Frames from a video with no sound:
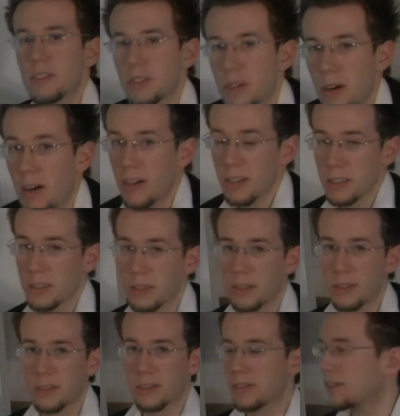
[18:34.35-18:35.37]
So
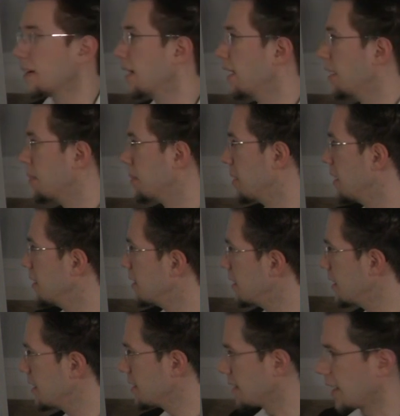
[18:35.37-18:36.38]
also, in
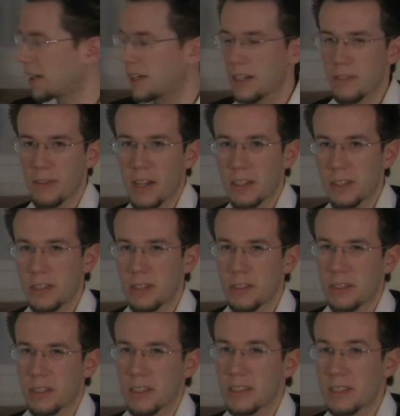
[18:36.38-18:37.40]
these, I could have actually
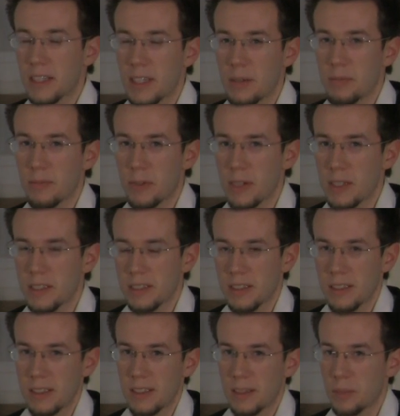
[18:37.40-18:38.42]
used the same voice
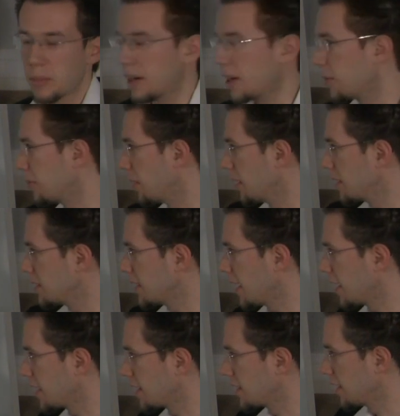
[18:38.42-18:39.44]
leading, but I wanted
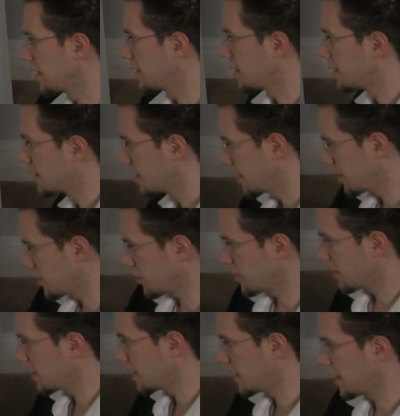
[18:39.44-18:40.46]
to, in this
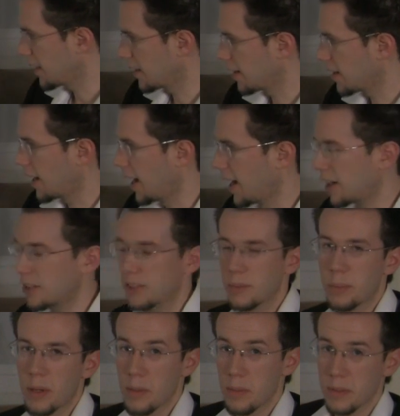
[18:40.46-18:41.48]
one right here, I
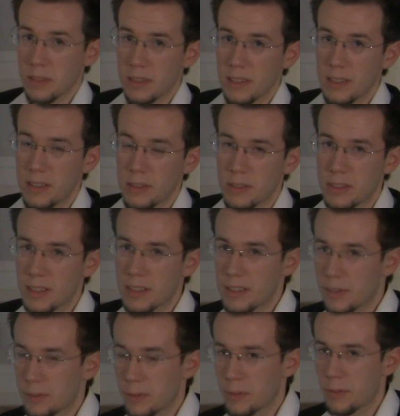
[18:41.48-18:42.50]
actually purposely used a
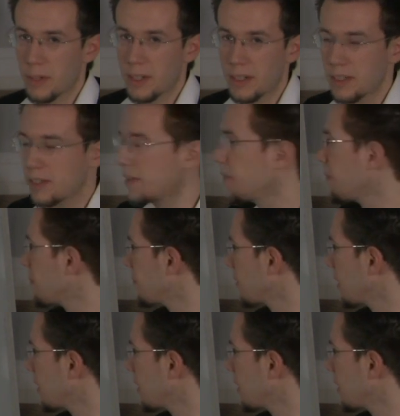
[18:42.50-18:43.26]
different one,